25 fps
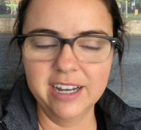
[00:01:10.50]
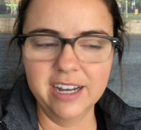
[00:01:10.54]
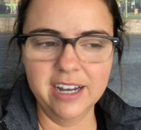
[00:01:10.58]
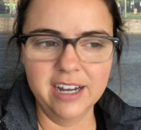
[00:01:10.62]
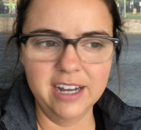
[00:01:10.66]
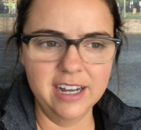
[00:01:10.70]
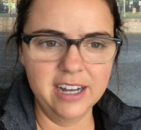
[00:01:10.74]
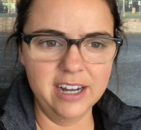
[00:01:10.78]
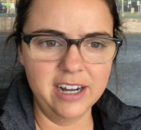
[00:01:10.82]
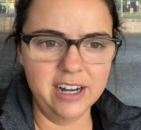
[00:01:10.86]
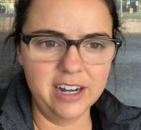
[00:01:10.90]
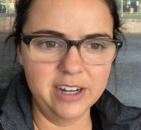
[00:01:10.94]

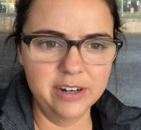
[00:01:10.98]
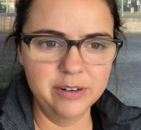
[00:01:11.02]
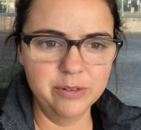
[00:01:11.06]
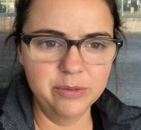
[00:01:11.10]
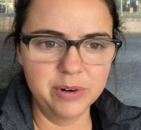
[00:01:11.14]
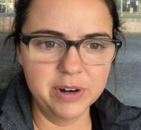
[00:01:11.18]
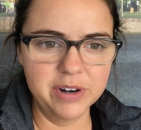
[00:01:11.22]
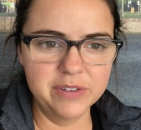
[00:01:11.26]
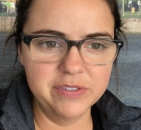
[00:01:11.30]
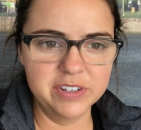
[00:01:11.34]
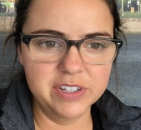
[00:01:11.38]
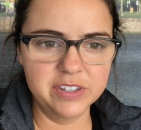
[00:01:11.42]
uh, on
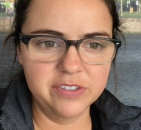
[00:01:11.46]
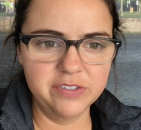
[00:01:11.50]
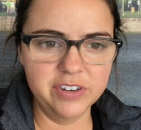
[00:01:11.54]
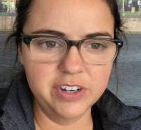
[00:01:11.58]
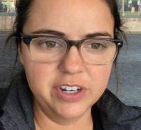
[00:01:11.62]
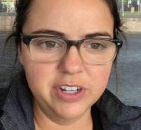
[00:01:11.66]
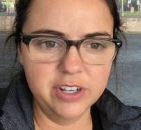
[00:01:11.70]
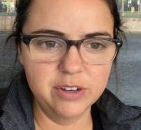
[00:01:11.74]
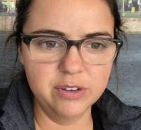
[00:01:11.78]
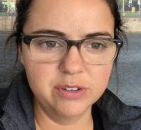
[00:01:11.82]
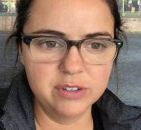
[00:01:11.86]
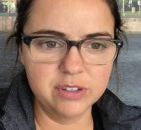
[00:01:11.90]
one of his
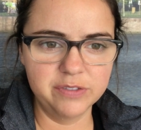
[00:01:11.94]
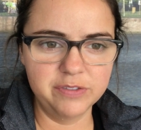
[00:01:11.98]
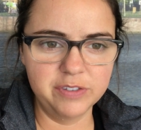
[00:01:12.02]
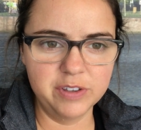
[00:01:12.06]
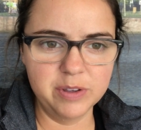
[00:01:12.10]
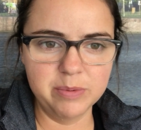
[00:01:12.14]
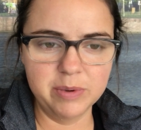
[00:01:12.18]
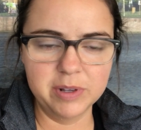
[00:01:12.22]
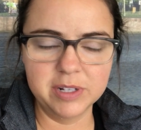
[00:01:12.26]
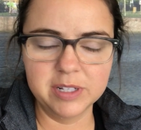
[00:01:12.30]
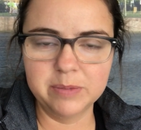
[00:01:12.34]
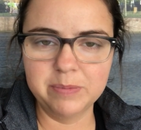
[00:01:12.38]
videos a
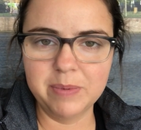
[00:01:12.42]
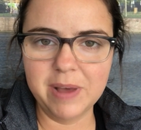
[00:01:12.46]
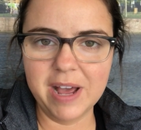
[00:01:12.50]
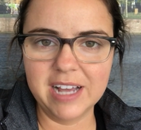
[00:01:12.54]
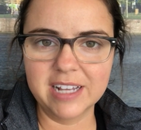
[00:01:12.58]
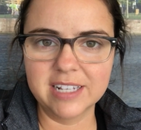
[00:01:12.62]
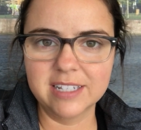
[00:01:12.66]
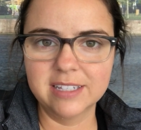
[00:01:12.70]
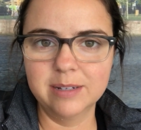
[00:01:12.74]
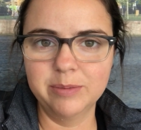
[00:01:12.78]
few months back.